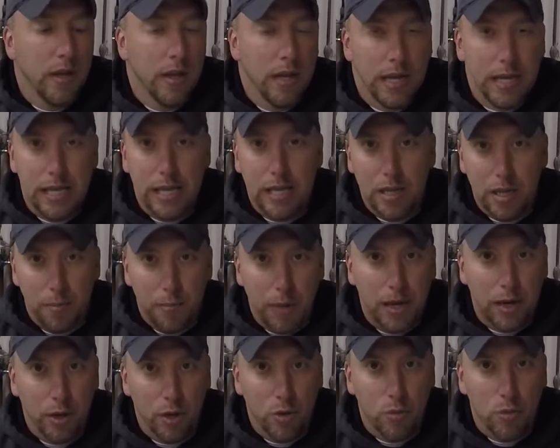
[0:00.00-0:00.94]
Again,
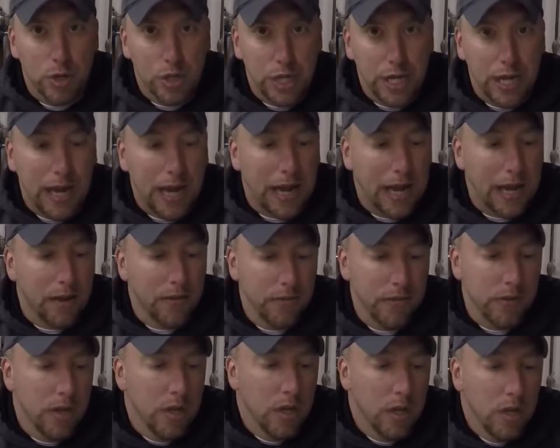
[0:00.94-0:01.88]
depending on what you have,
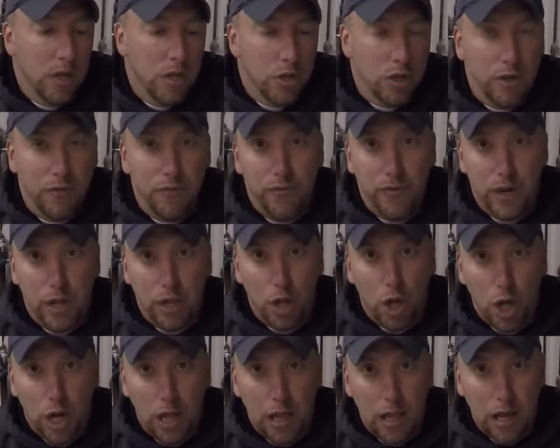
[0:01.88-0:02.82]
you can fit a
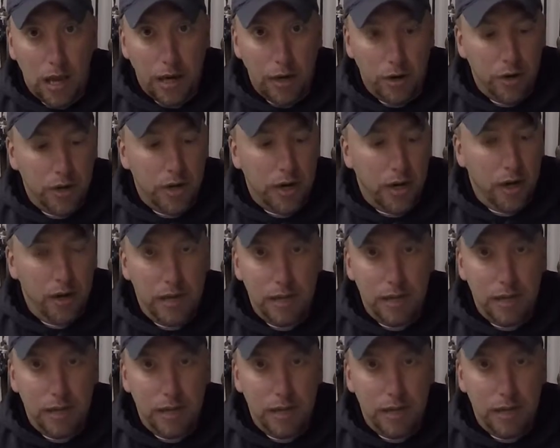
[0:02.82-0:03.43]
lot of line on there,